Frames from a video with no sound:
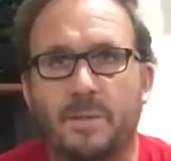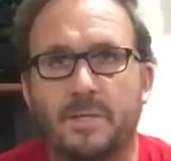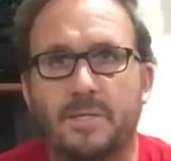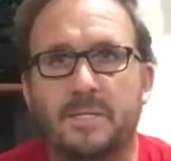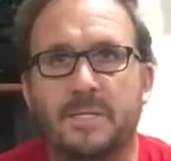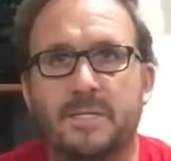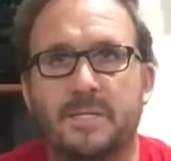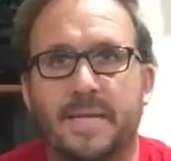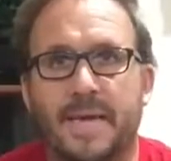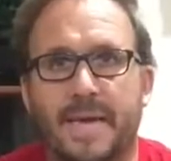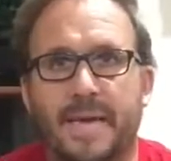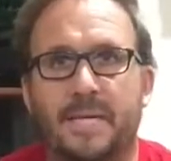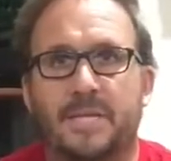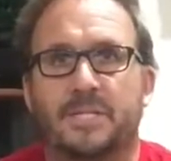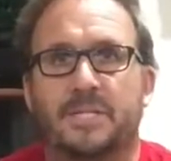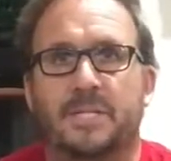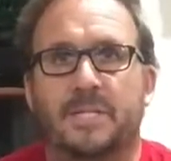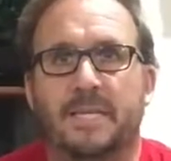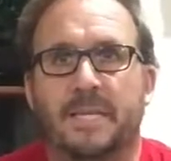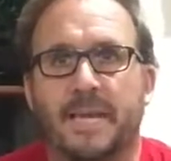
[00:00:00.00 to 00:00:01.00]
This is
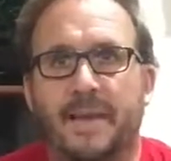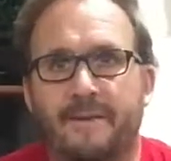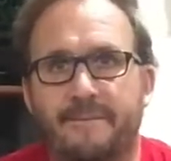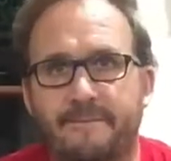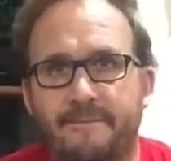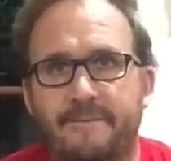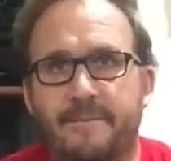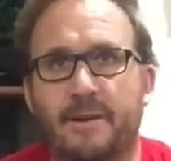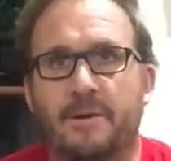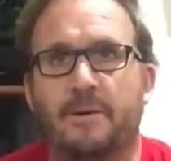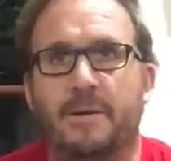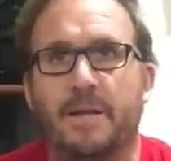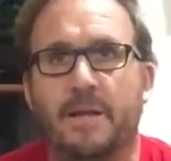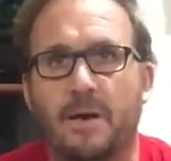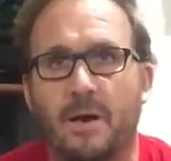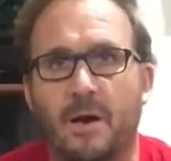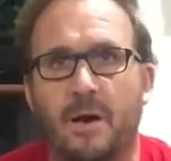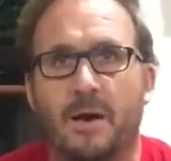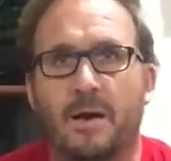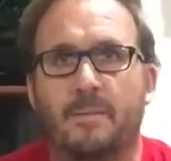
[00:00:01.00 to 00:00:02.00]
actually a very
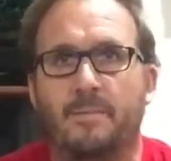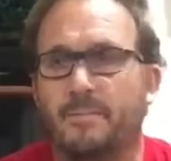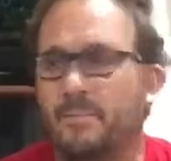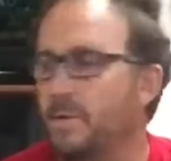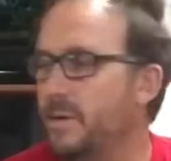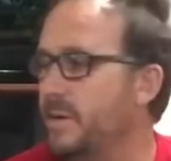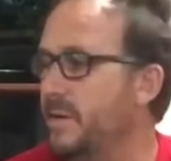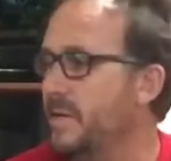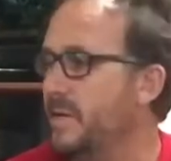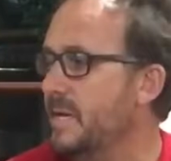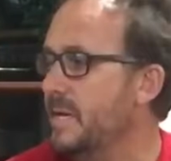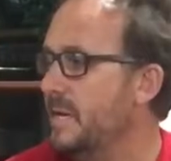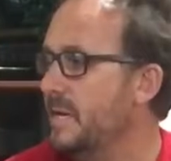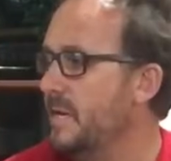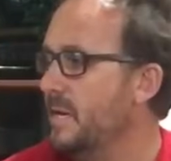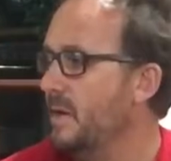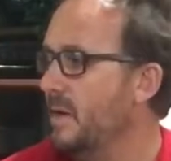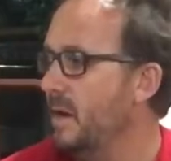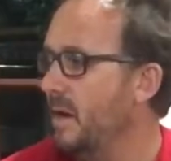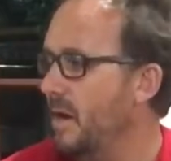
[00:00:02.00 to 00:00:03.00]
hybrid,
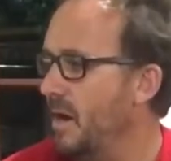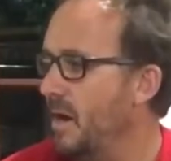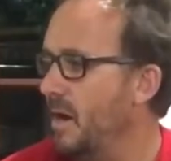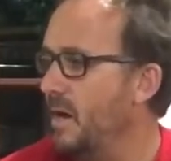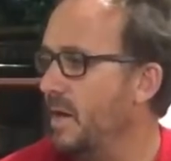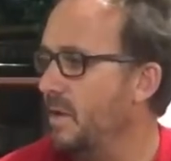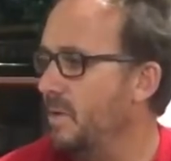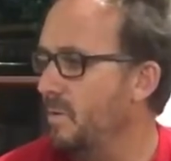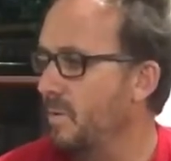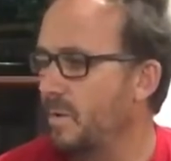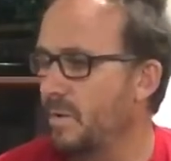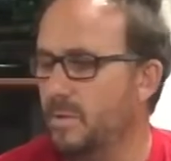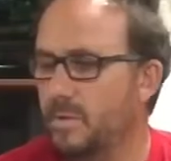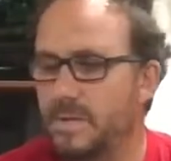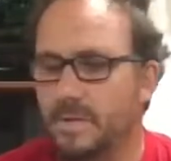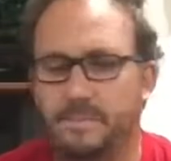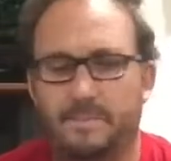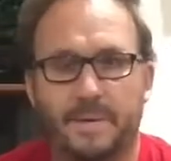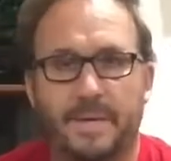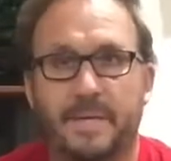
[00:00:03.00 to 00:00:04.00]
high
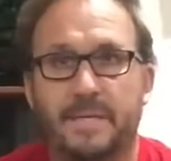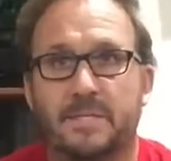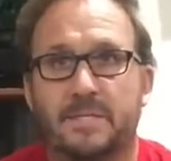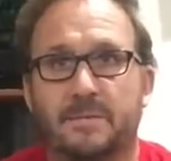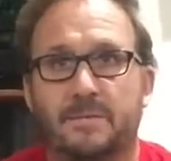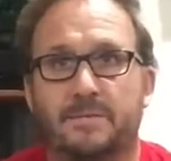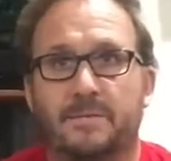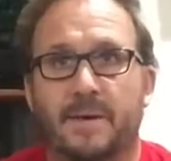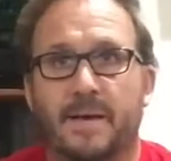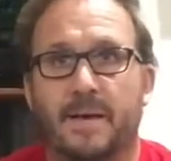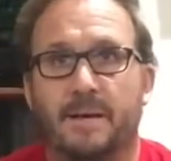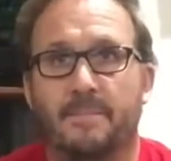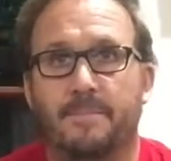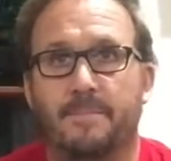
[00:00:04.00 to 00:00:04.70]
quality piece of